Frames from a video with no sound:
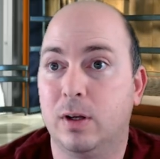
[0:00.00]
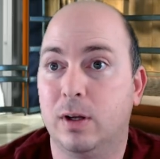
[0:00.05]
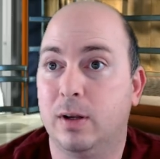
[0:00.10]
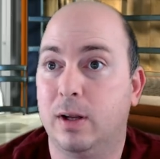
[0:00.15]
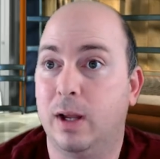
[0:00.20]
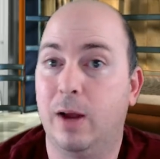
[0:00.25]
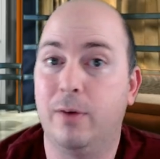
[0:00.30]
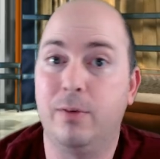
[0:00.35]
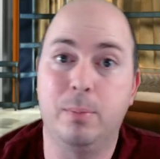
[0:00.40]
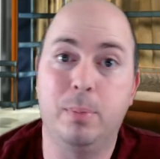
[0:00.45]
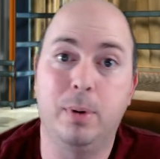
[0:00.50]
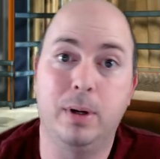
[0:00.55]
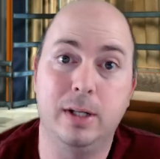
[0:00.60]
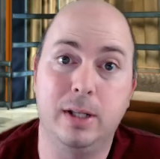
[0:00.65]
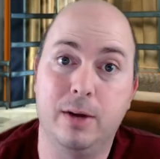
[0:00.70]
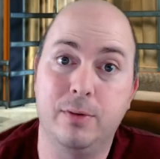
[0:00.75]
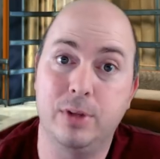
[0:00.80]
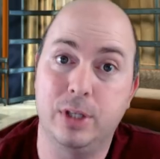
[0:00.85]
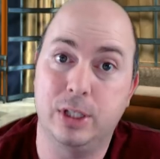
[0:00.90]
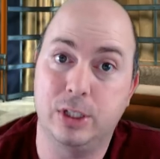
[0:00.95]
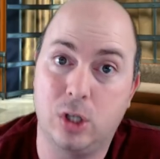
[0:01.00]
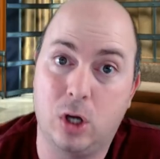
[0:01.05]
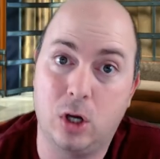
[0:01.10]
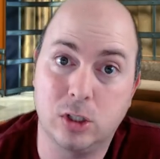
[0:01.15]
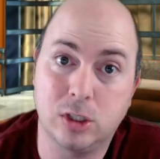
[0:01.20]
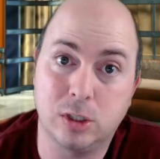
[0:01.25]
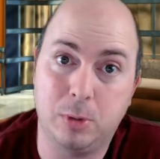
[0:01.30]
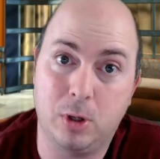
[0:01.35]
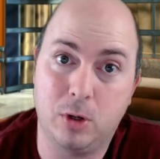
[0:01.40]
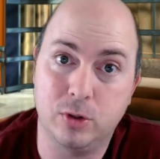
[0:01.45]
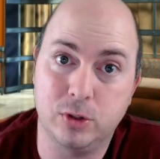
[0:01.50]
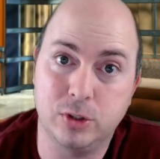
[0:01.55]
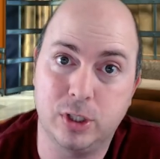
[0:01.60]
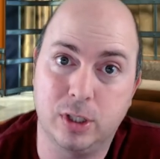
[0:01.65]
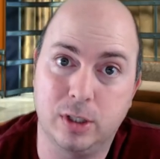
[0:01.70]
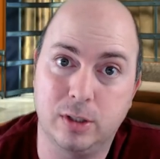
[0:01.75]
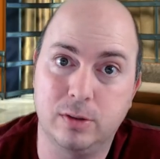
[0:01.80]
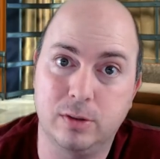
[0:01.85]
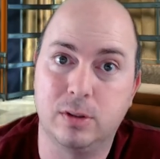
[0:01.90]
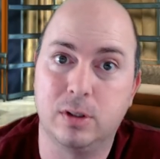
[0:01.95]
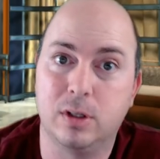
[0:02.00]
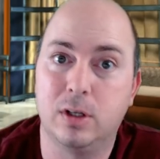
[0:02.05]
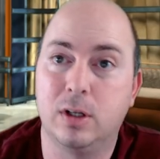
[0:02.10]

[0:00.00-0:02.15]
everything's awesome all of a sudden.